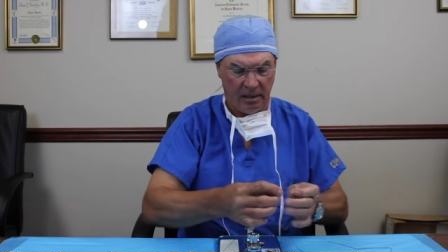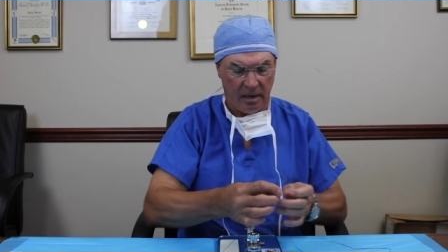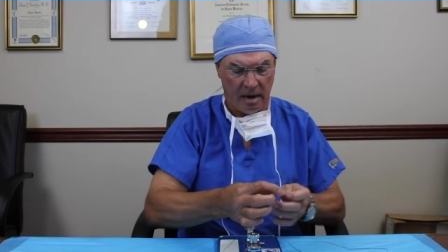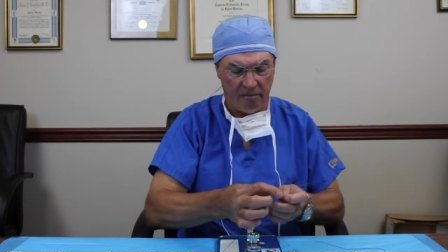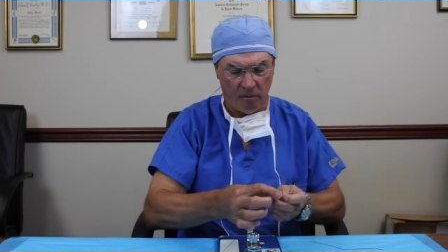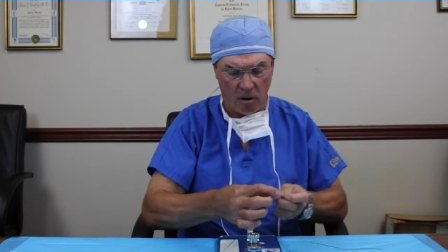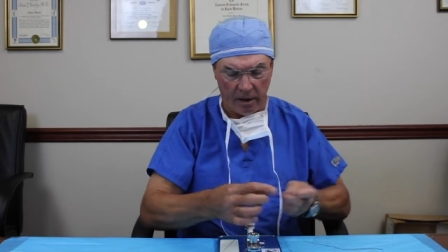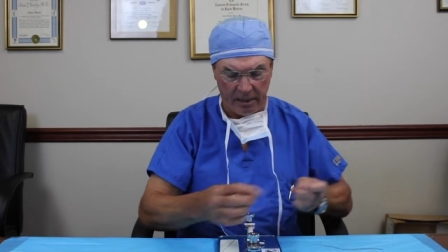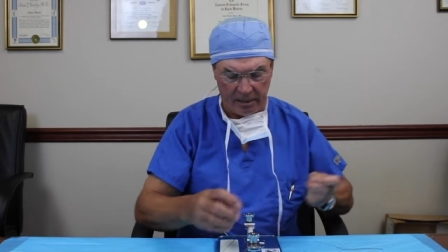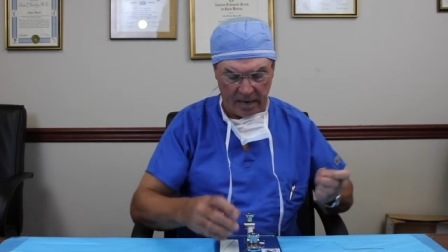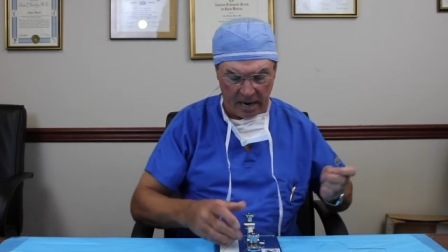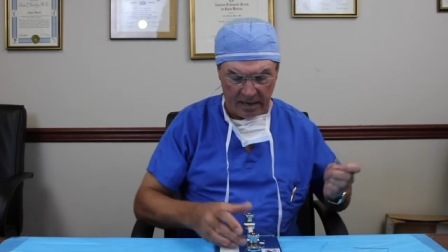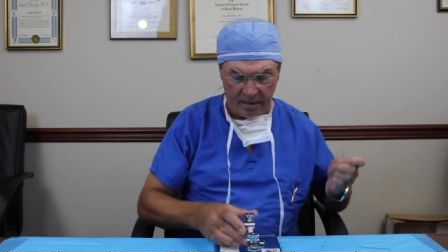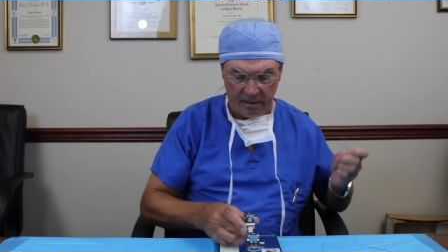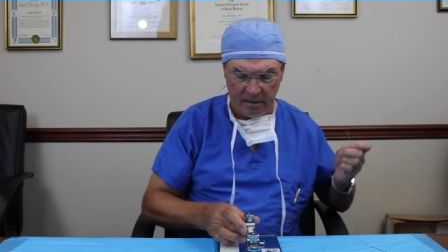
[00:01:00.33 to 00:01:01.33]
I've already
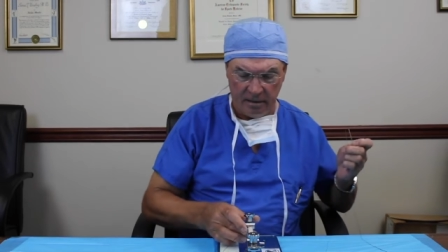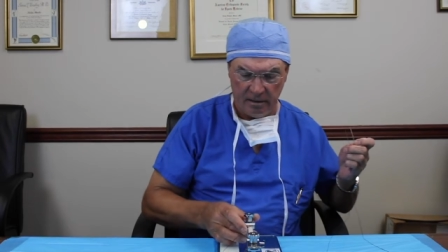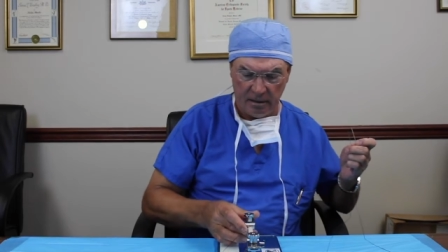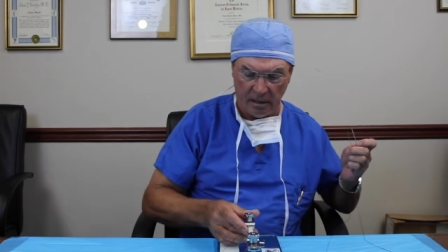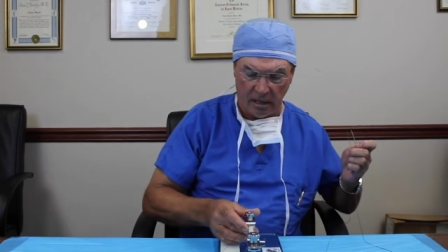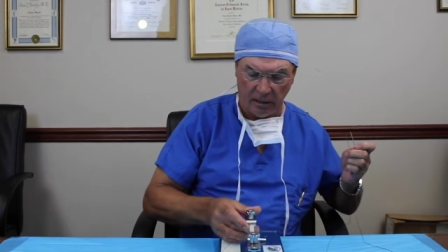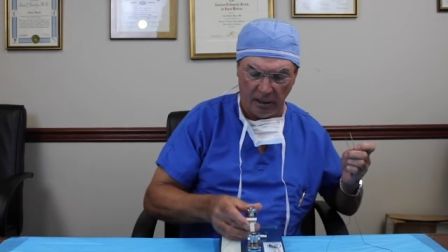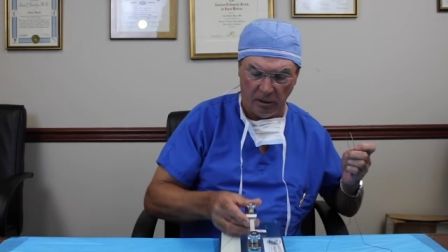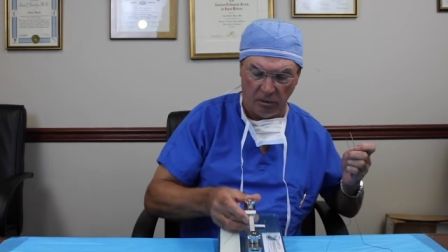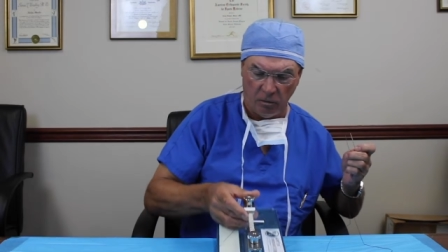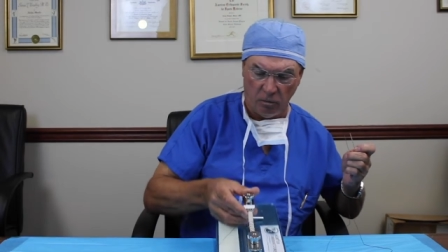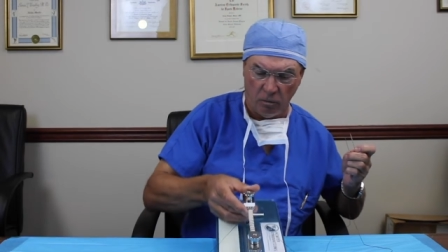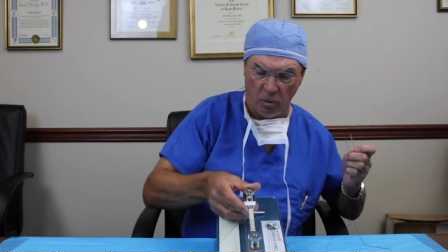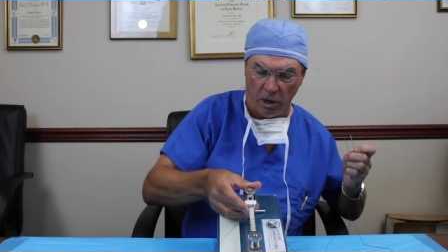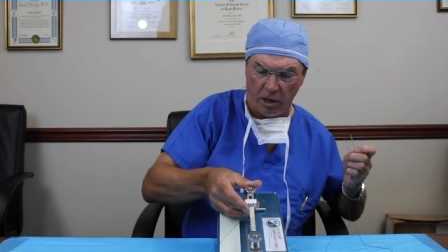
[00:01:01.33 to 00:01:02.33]
done a little
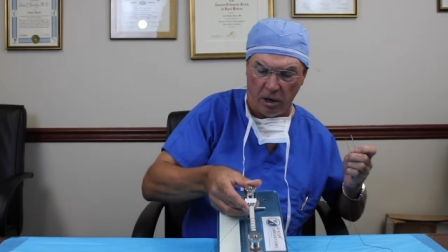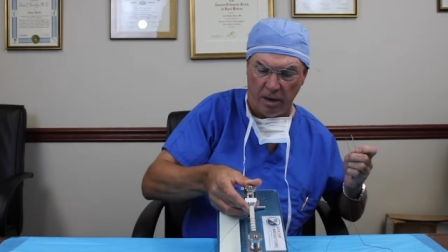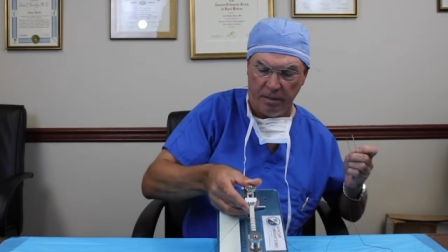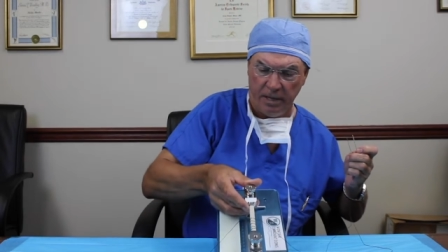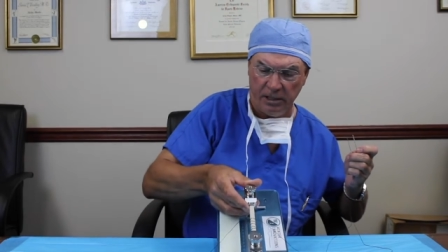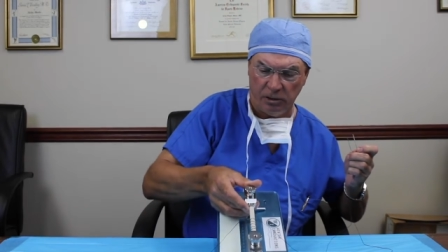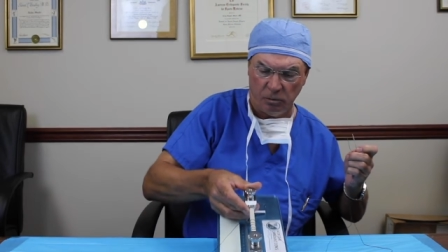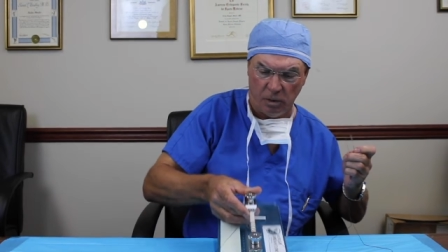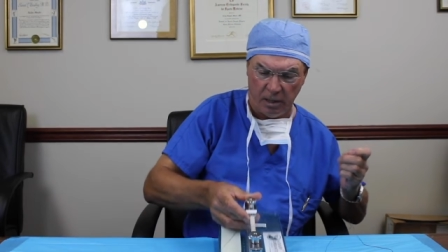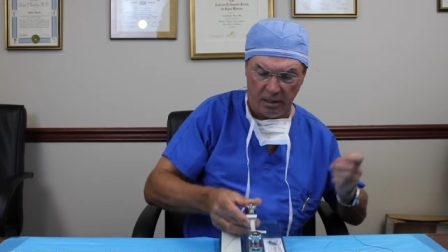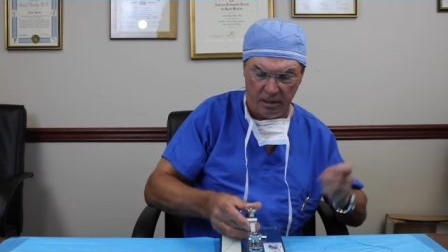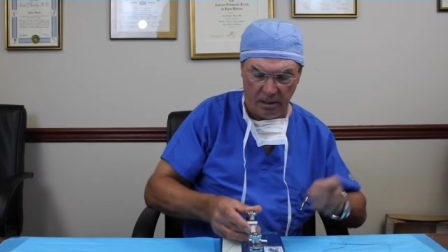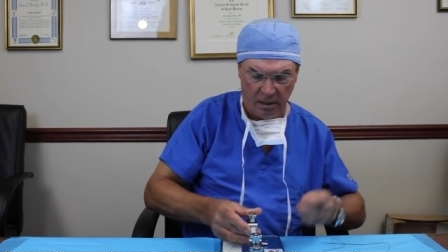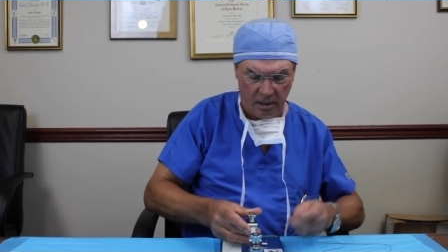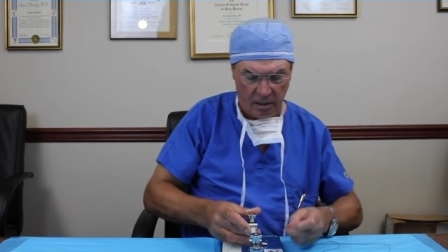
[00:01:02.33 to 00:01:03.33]
work on this
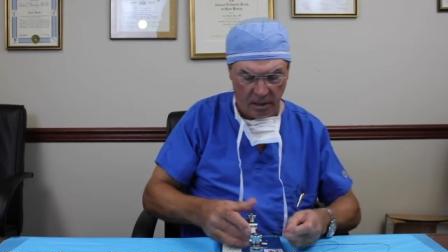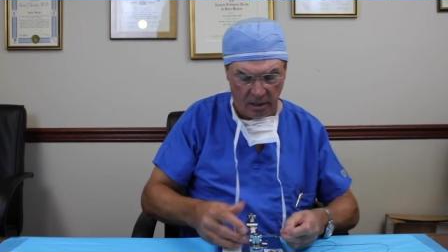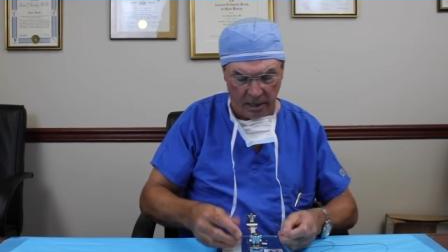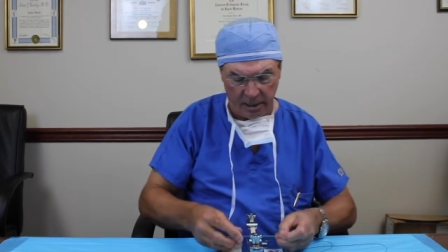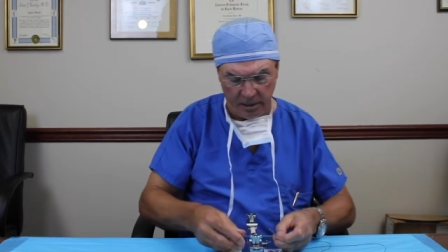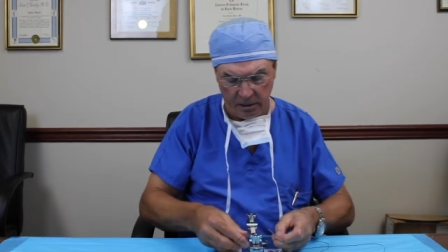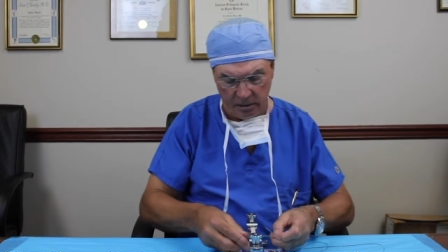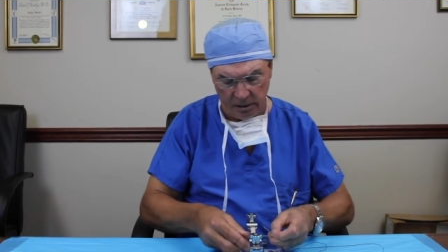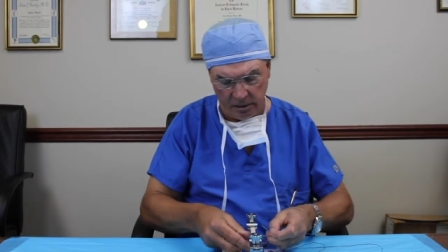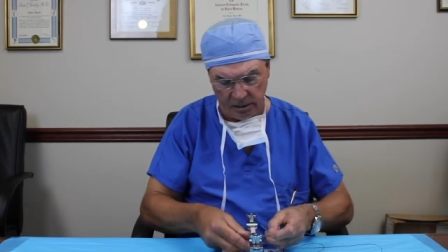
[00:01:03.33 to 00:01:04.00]
one, and you